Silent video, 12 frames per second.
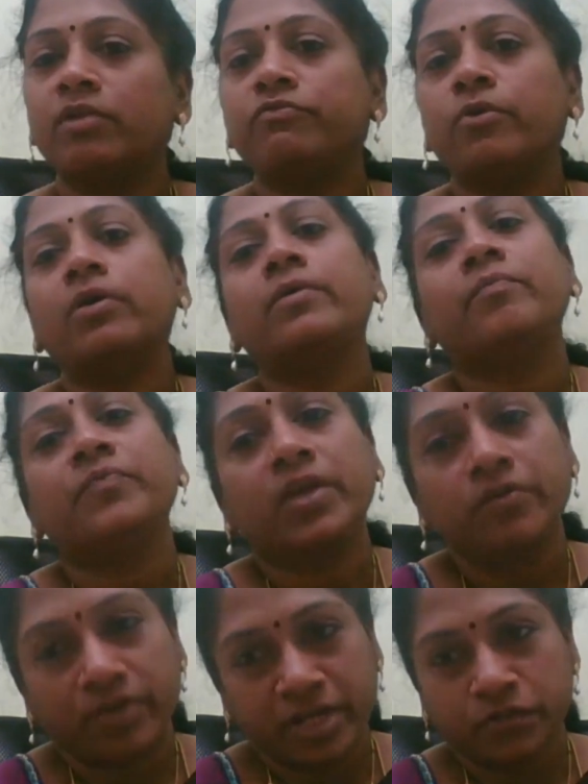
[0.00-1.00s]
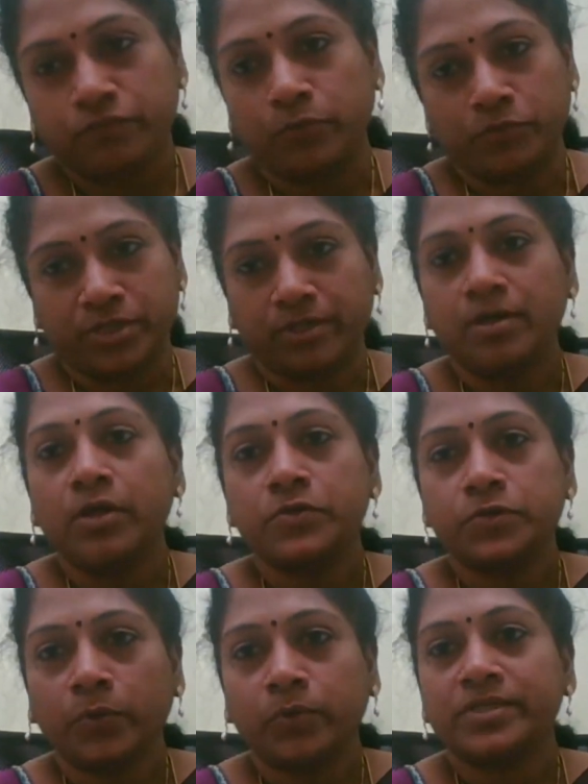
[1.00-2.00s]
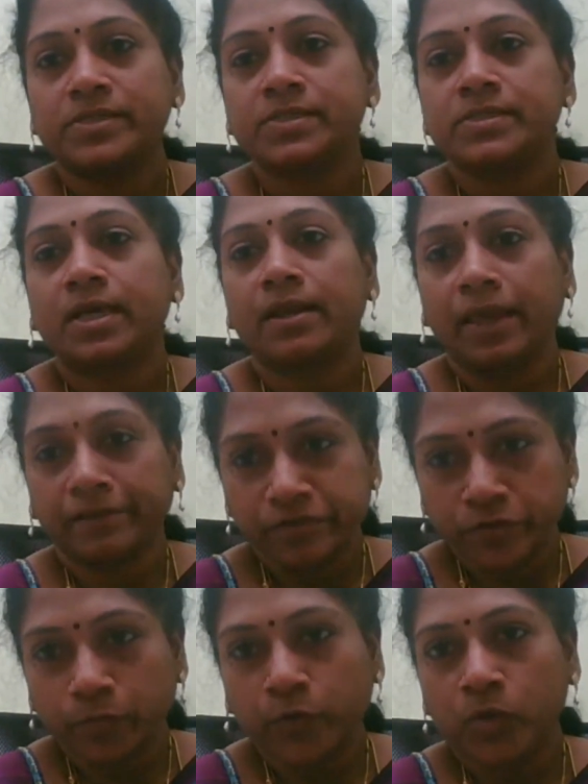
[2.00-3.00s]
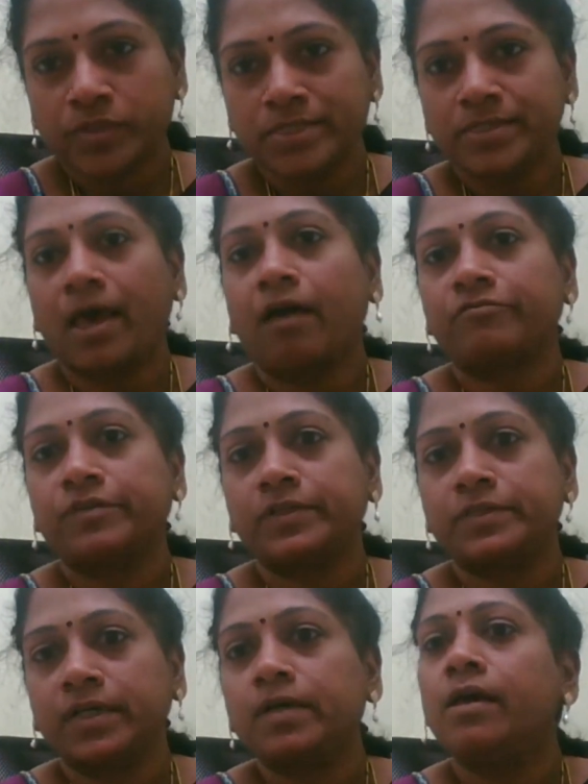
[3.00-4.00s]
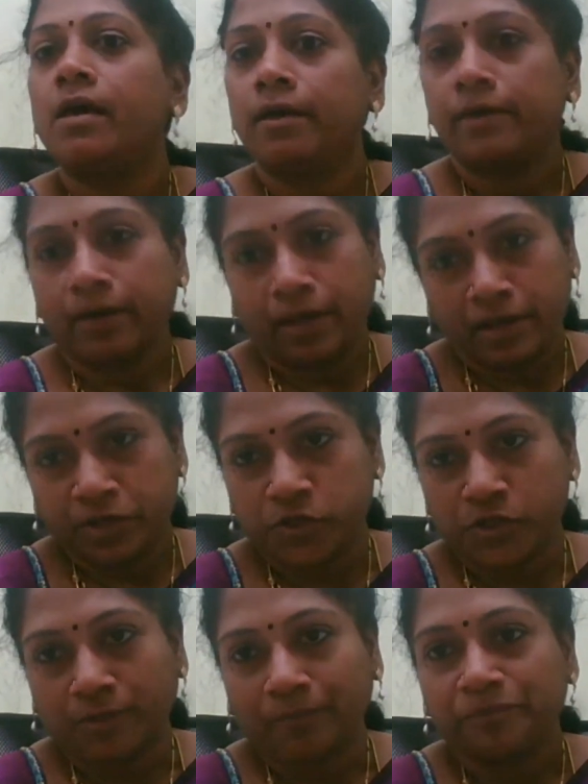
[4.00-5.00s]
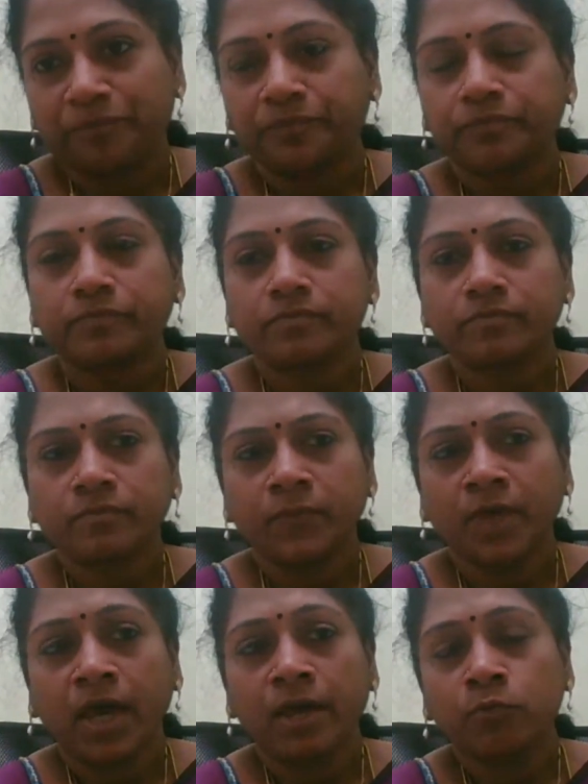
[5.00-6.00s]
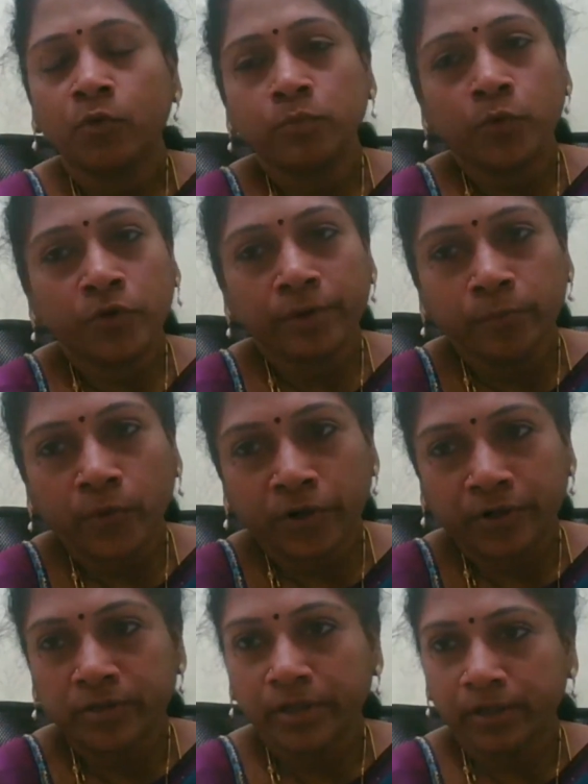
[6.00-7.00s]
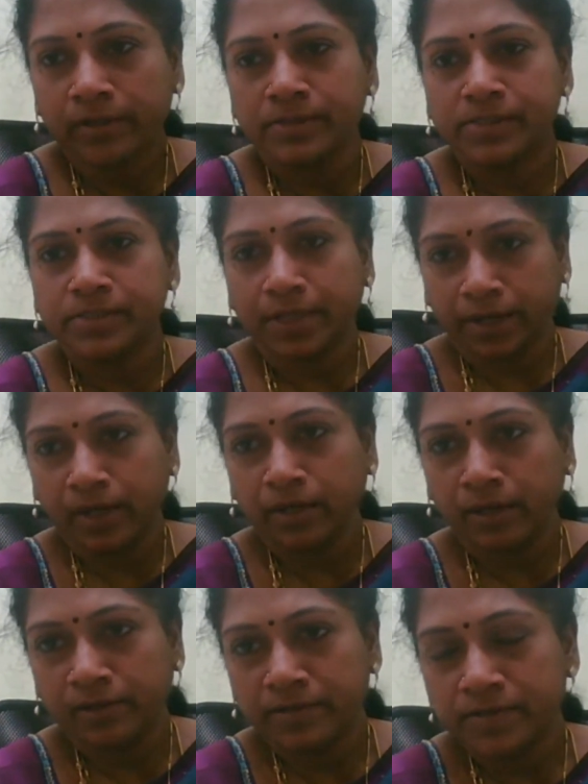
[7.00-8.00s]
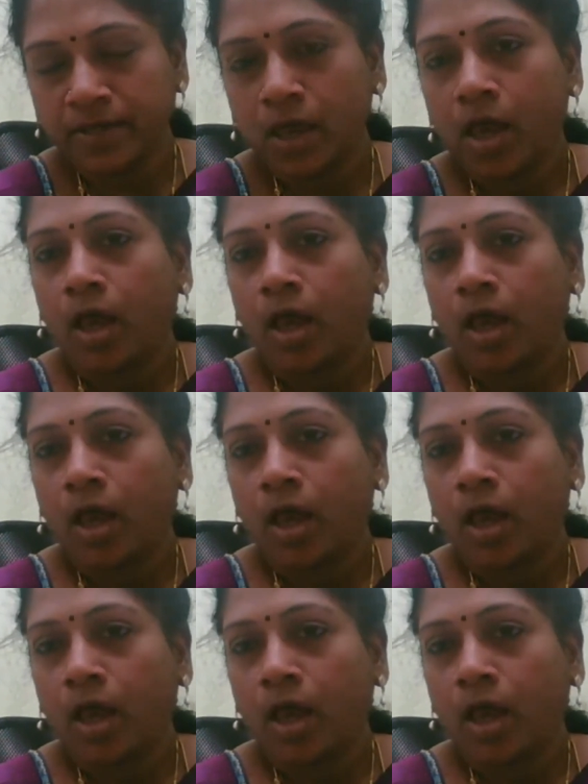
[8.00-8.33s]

for transfusion. So this is the next process after the collection. And one more important thing in the screening is,